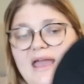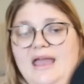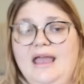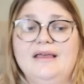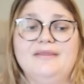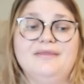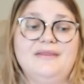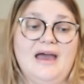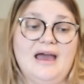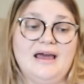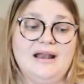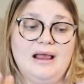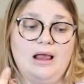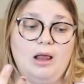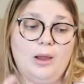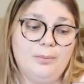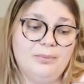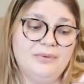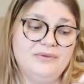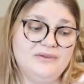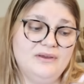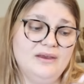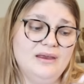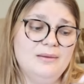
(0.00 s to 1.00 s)
and that
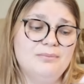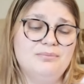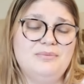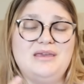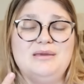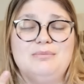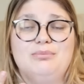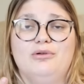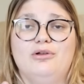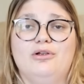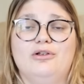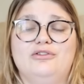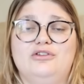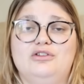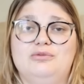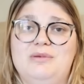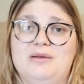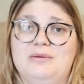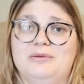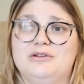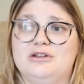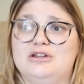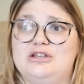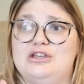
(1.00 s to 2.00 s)
helps people to
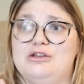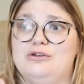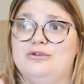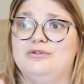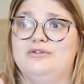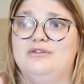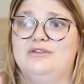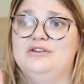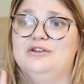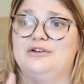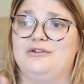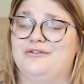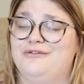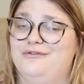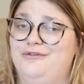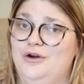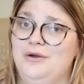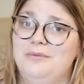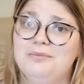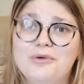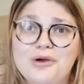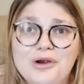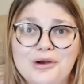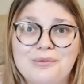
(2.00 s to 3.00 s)
be able to use your
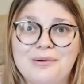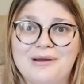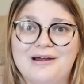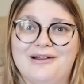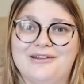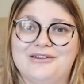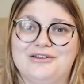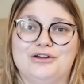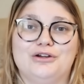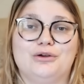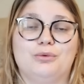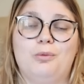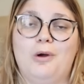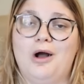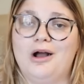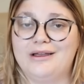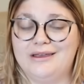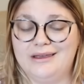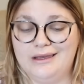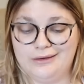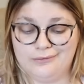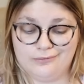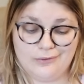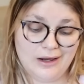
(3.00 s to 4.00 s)
foot more while you're
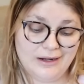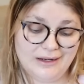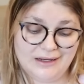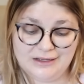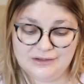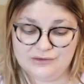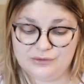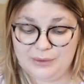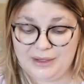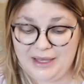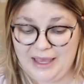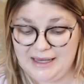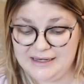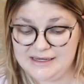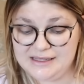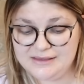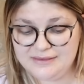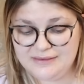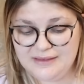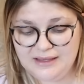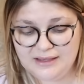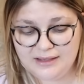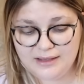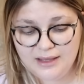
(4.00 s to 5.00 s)
walking, running, doing
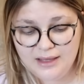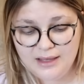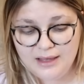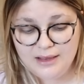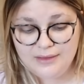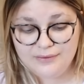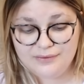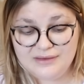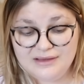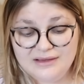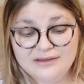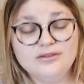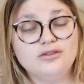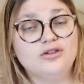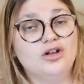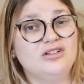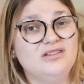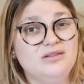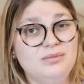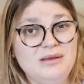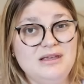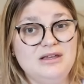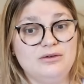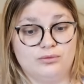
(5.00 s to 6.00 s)
anything. These
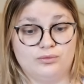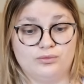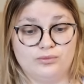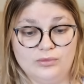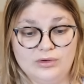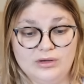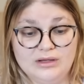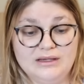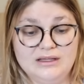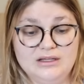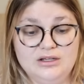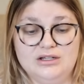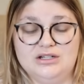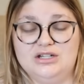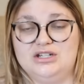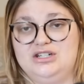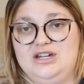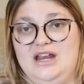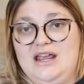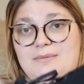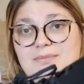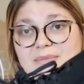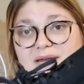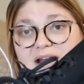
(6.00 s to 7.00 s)
look to be in really good
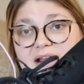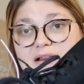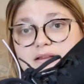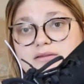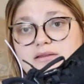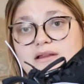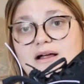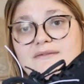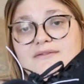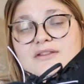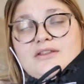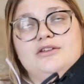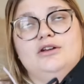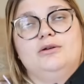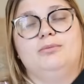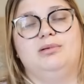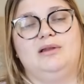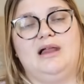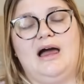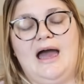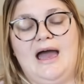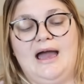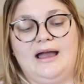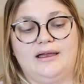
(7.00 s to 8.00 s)
shape, and I love that they're
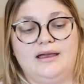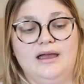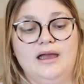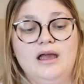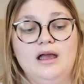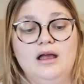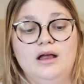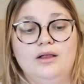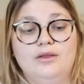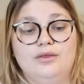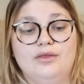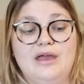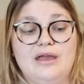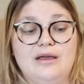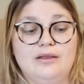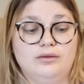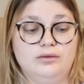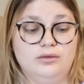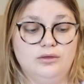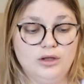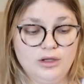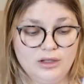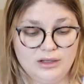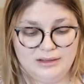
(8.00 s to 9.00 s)
black. They
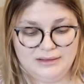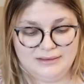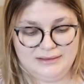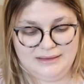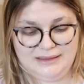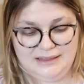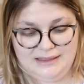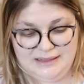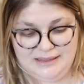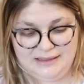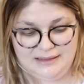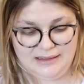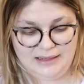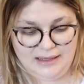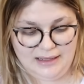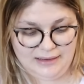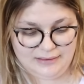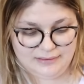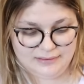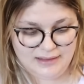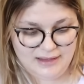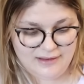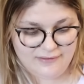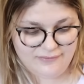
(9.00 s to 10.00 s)
look clean. I
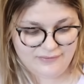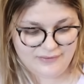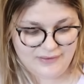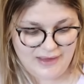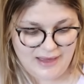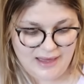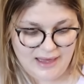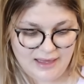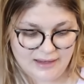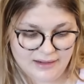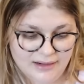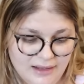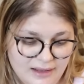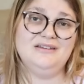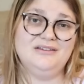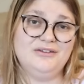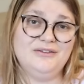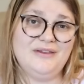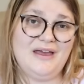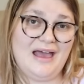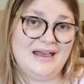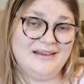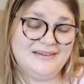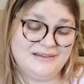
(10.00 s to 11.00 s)
love that. These
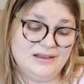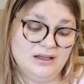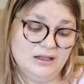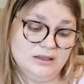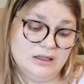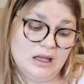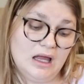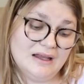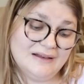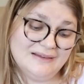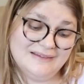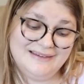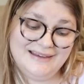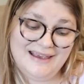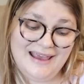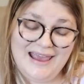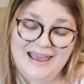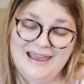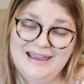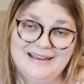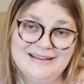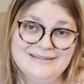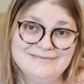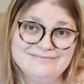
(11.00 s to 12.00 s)
are the
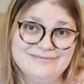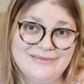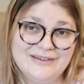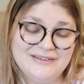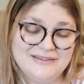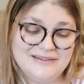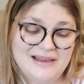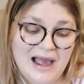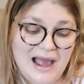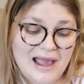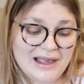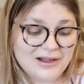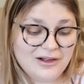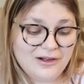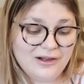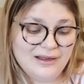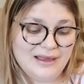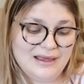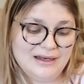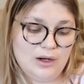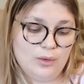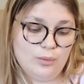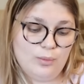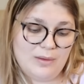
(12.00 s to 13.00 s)
Escalante style
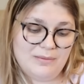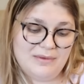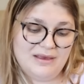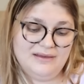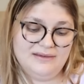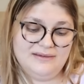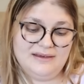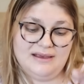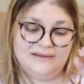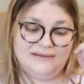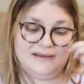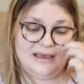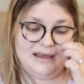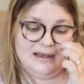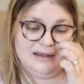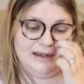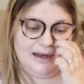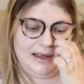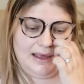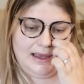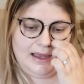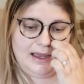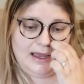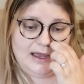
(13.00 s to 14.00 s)
in a women's size eight
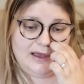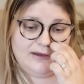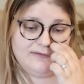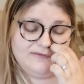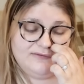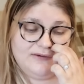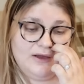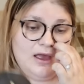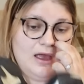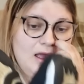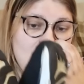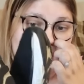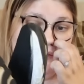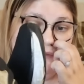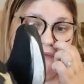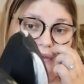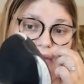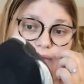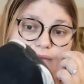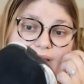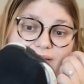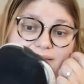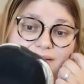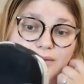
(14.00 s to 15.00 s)
and a half.
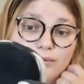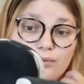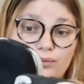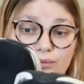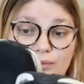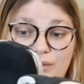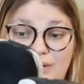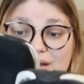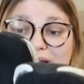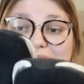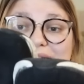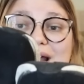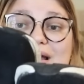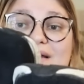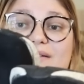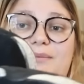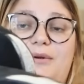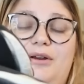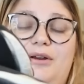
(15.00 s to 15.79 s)
So that's a really nice